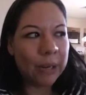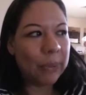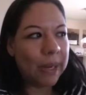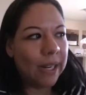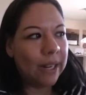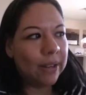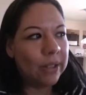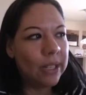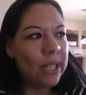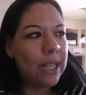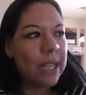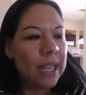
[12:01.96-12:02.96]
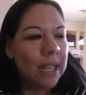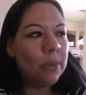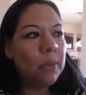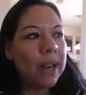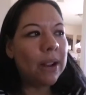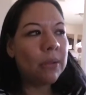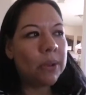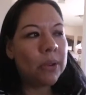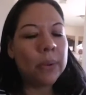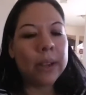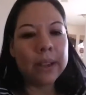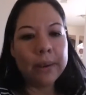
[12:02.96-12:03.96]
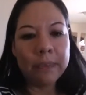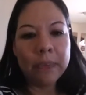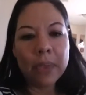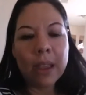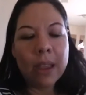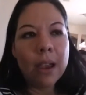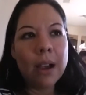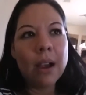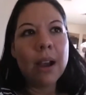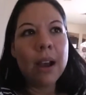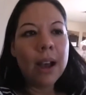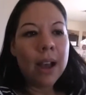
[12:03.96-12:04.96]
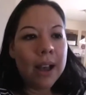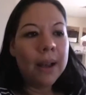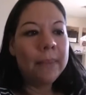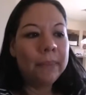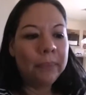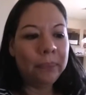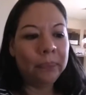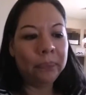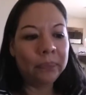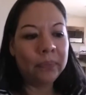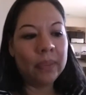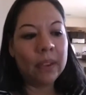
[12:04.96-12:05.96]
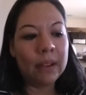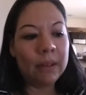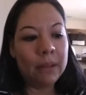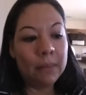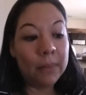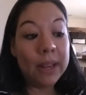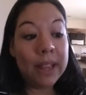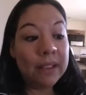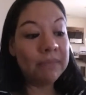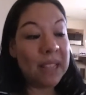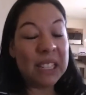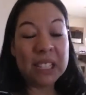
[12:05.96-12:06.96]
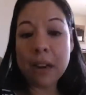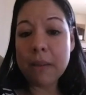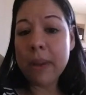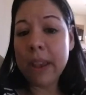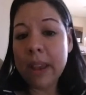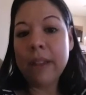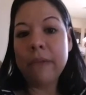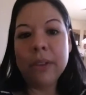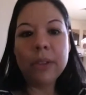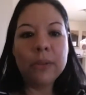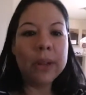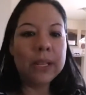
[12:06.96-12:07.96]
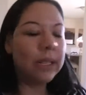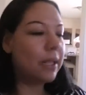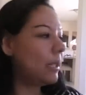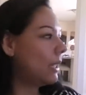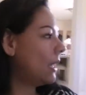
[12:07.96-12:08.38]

here right now. He went out real quick. Um, but yeah, that's gonna be it for the rest of the